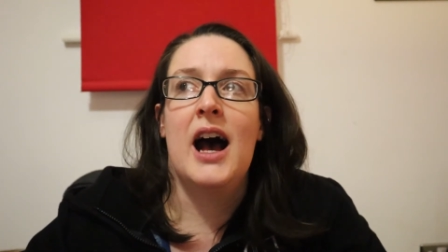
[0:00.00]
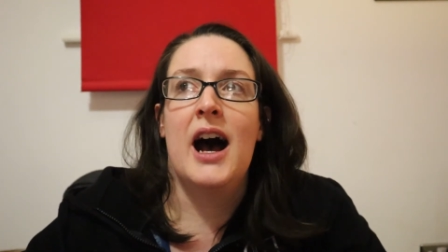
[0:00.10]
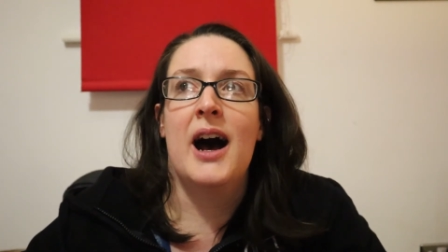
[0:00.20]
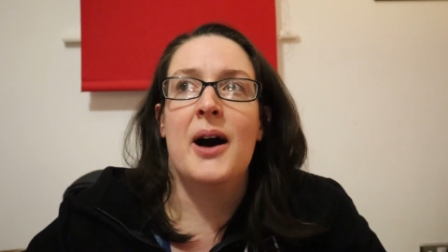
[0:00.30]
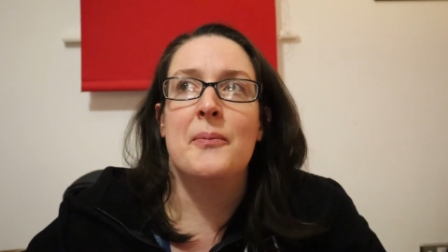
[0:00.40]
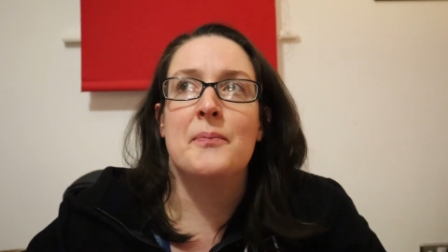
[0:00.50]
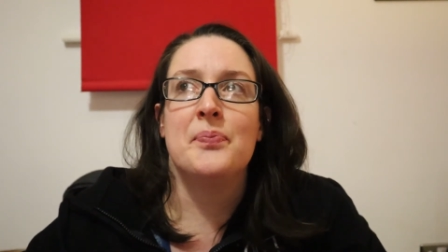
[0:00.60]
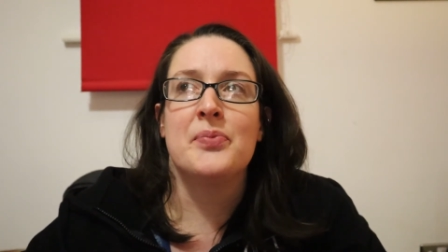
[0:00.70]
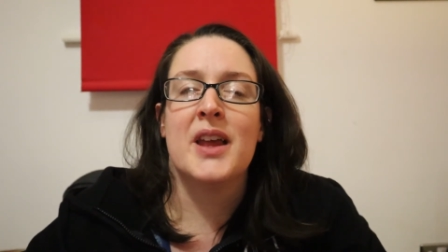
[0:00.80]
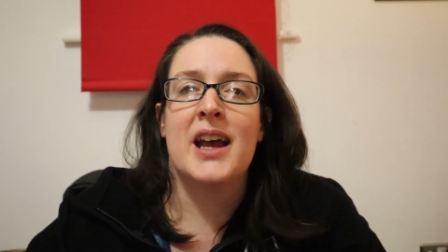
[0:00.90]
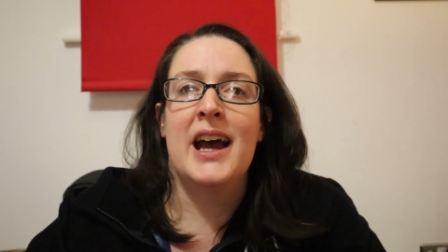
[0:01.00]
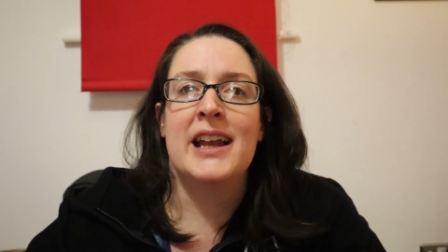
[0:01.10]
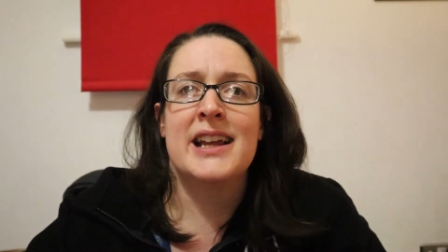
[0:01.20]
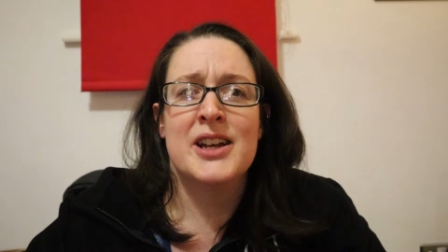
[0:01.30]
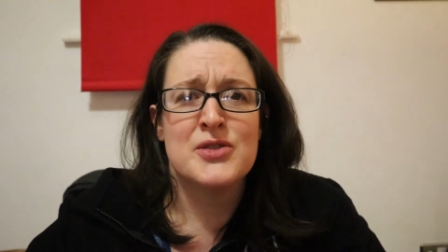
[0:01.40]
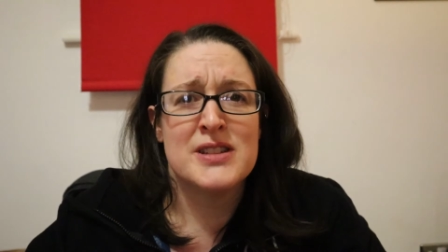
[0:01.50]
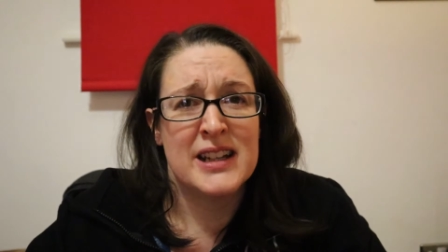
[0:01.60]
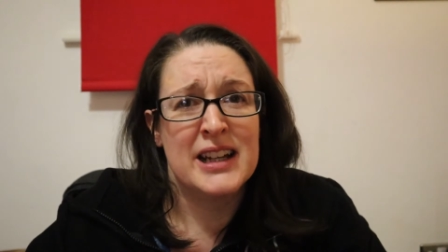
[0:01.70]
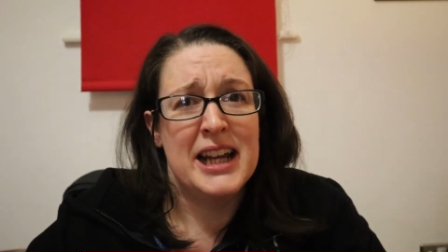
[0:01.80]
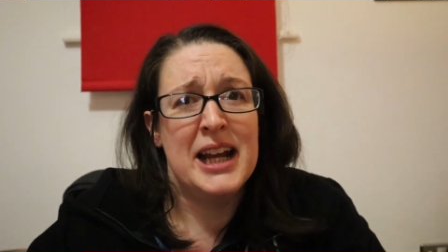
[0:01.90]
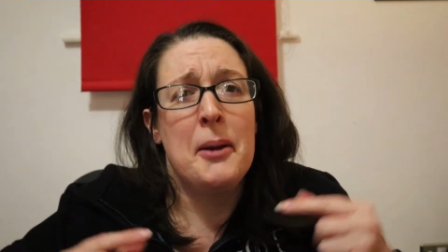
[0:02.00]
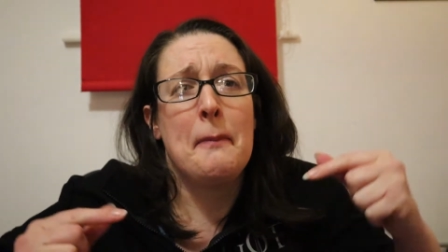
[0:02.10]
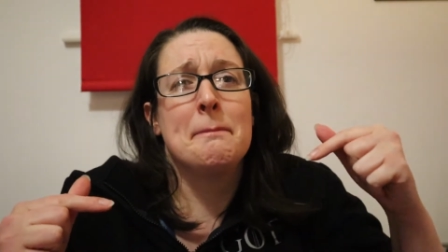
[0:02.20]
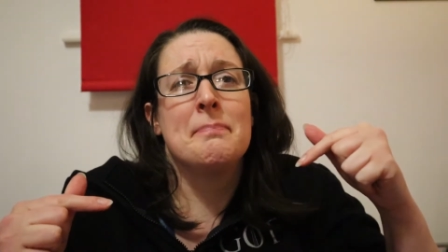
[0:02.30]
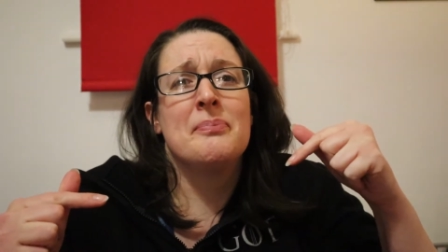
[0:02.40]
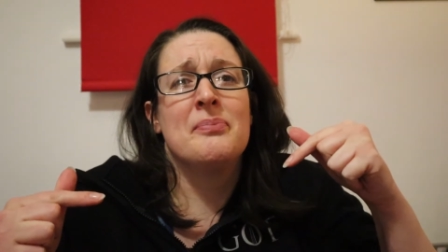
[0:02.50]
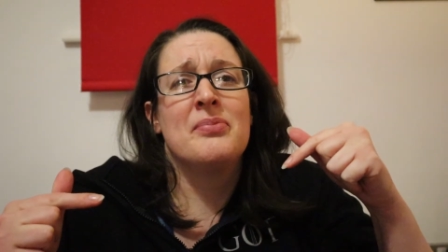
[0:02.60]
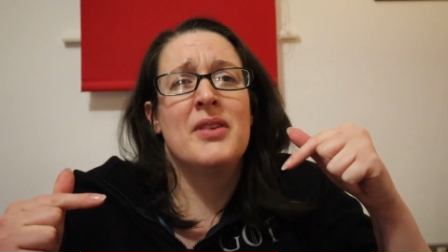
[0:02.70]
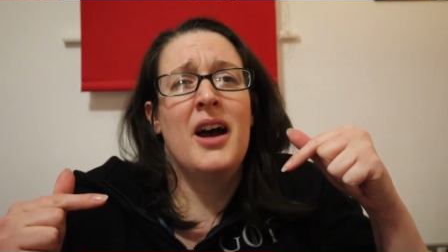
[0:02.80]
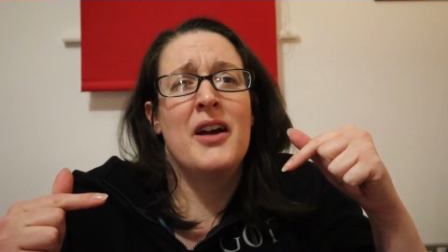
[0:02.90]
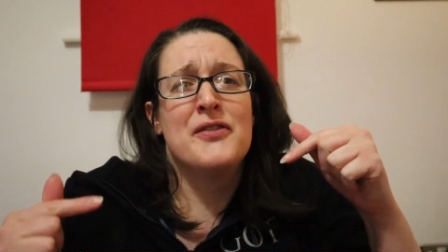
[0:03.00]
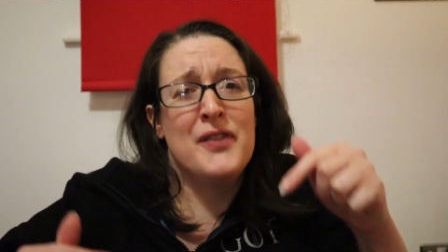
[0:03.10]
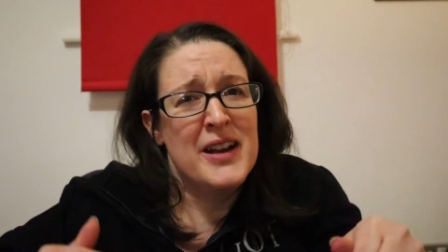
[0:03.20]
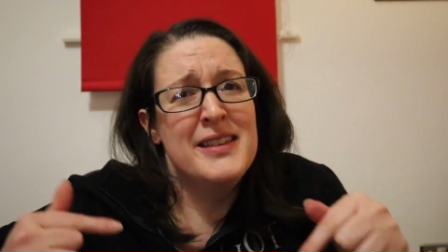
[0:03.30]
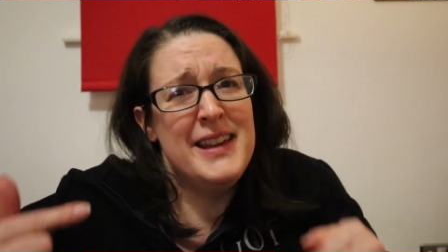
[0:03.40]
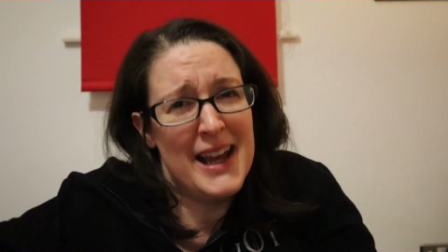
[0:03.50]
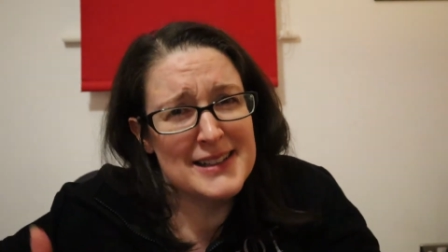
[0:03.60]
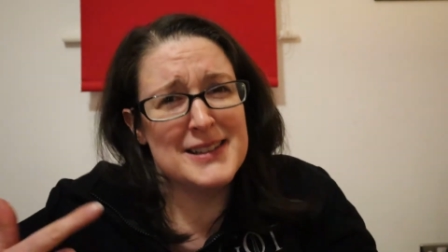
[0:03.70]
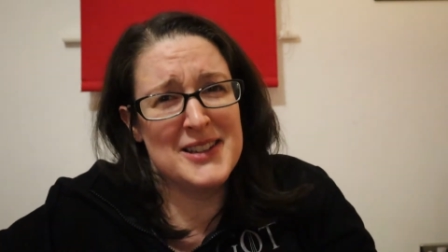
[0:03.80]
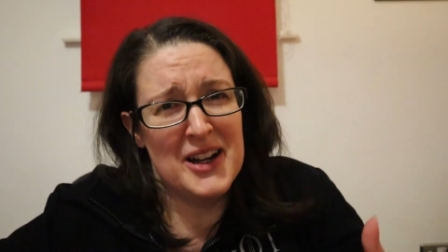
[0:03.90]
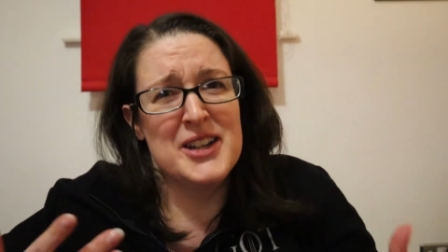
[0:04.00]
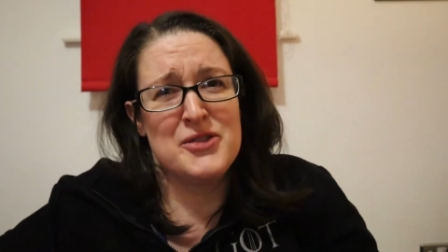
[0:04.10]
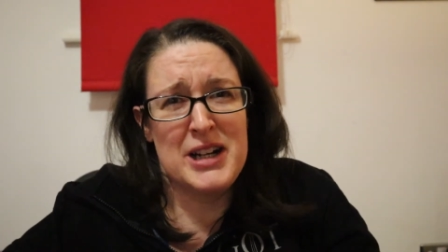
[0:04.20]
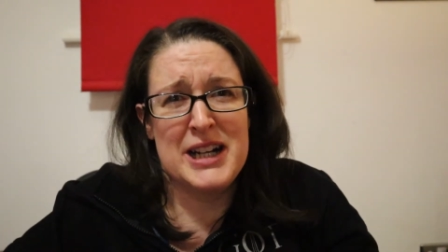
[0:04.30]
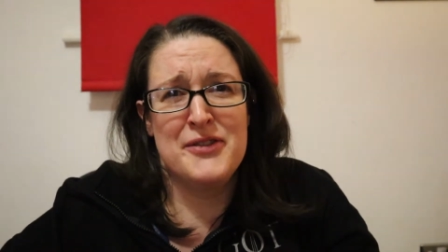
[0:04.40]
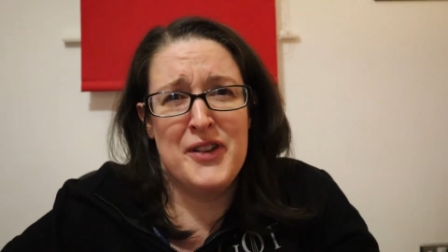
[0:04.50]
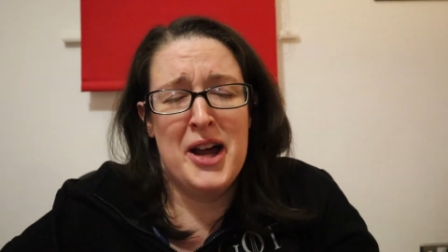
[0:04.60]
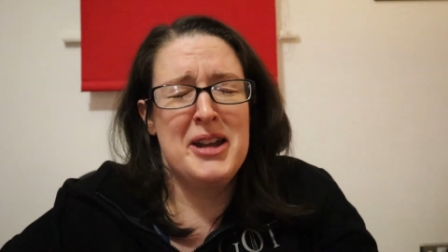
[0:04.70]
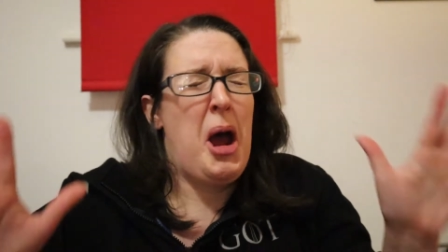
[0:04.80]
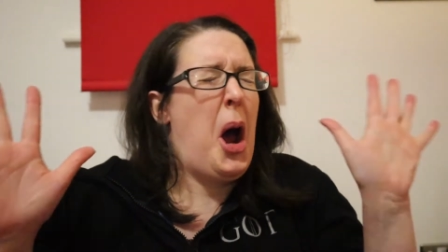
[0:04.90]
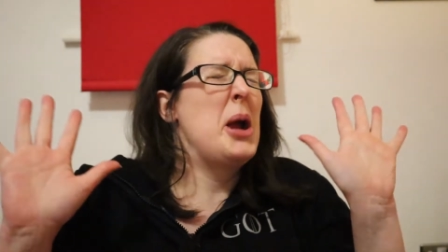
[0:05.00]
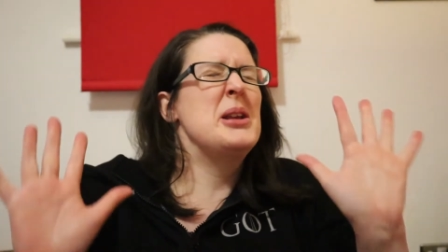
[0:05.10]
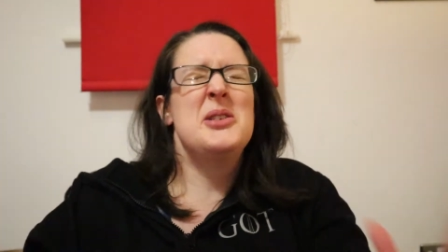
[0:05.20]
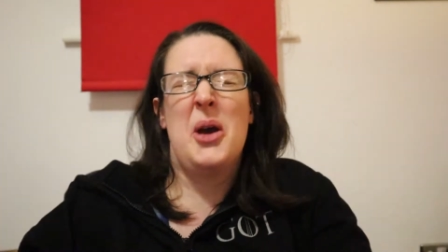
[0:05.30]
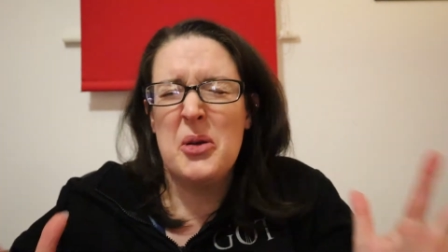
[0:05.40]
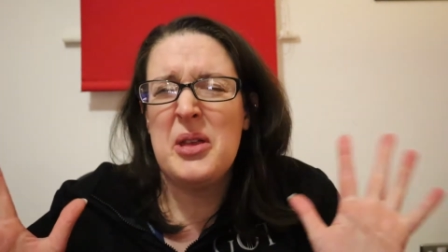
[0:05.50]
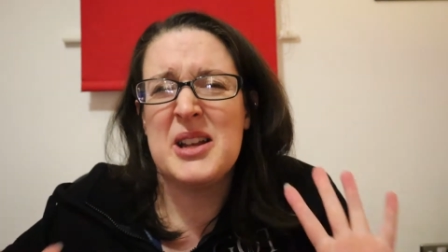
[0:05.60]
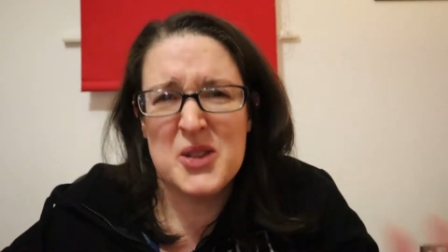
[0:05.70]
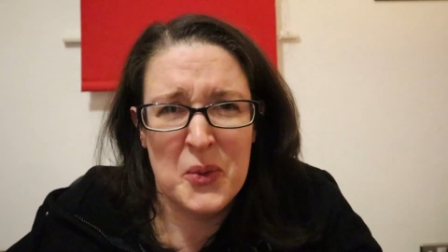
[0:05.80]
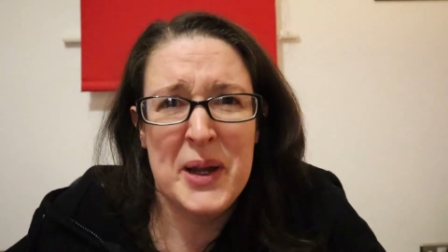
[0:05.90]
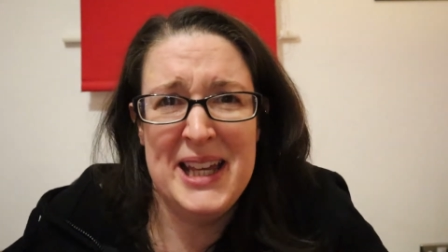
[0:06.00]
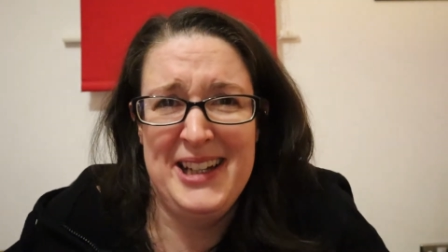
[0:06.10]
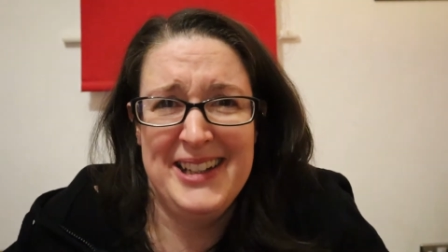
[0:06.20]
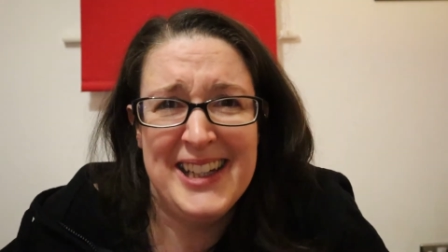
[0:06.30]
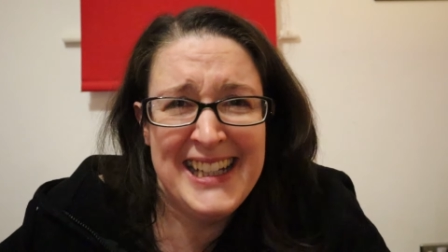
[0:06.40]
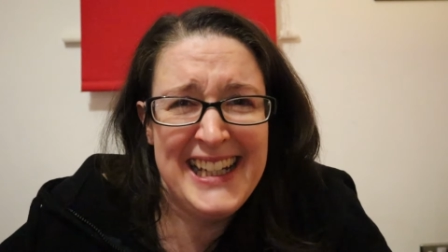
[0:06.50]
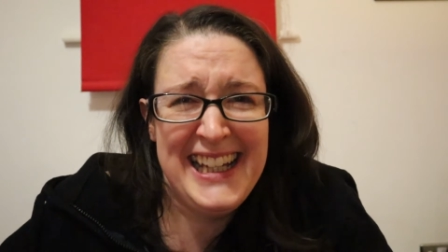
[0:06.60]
And interestingly, I find the exercise really fun. I know that's weird.